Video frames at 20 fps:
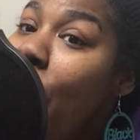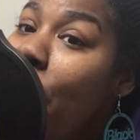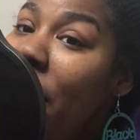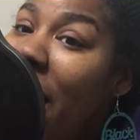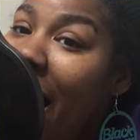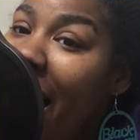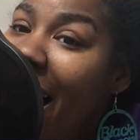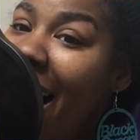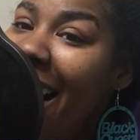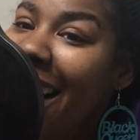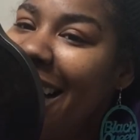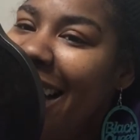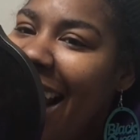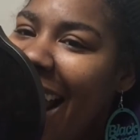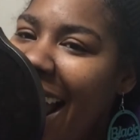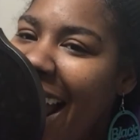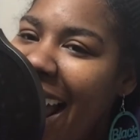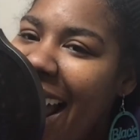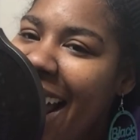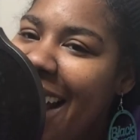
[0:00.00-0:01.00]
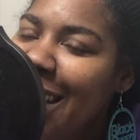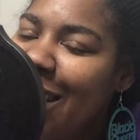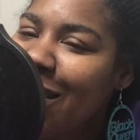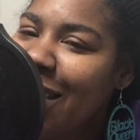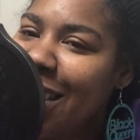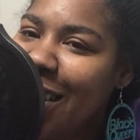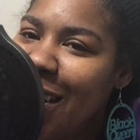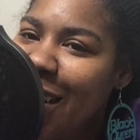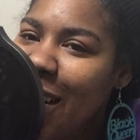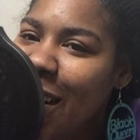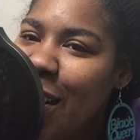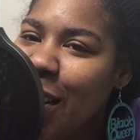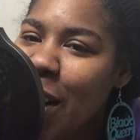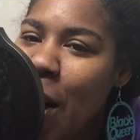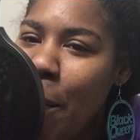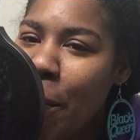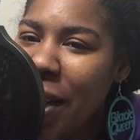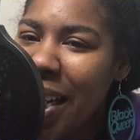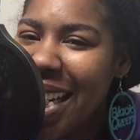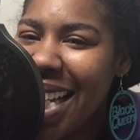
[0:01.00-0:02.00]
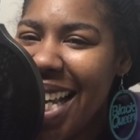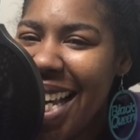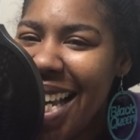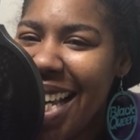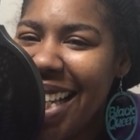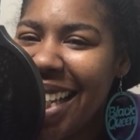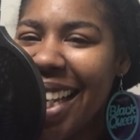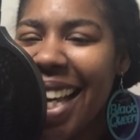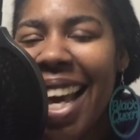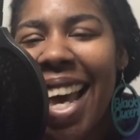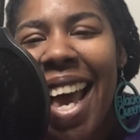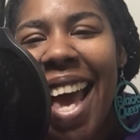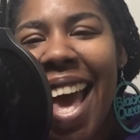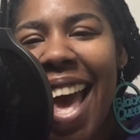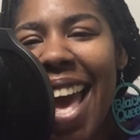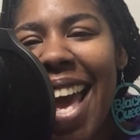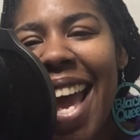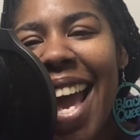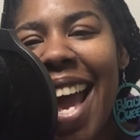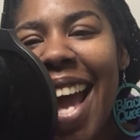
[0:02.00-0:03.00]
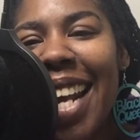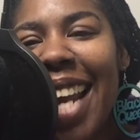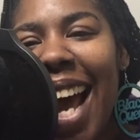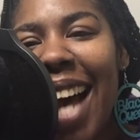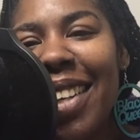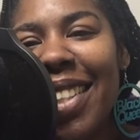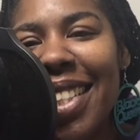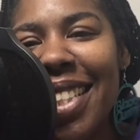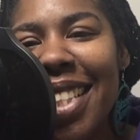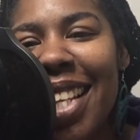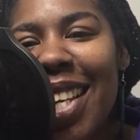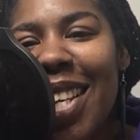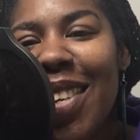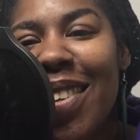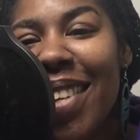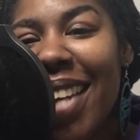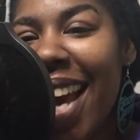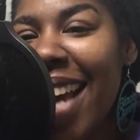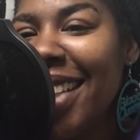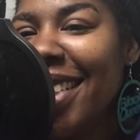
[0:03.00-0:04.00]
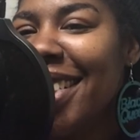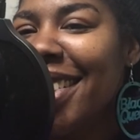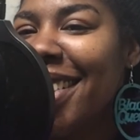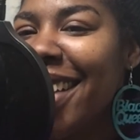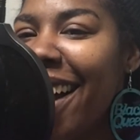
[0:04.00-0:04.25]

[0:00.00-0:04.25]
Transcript: podcast with your girl Dominique, and I'll see you next